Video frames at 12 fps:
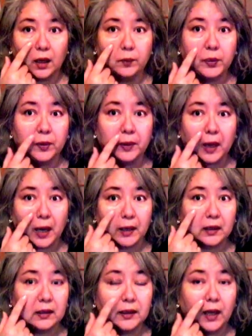
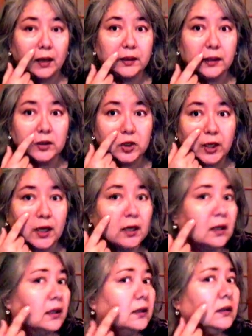Periodically, I check
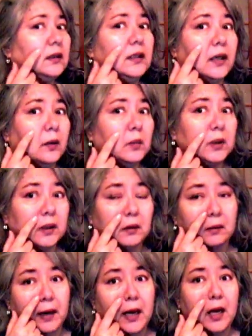and I look, I'm looking
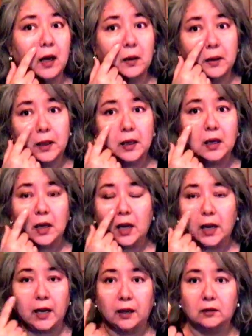around,
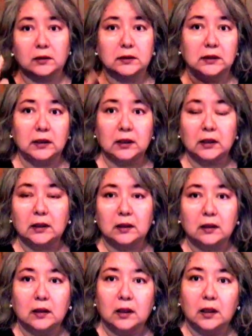and I don't see it.
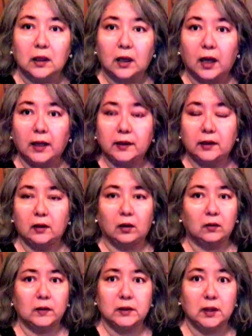And then
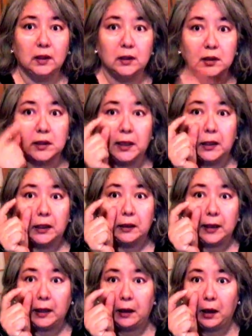all of a sudden, it's like
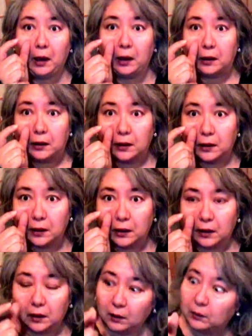that long.
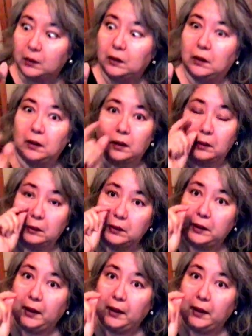What the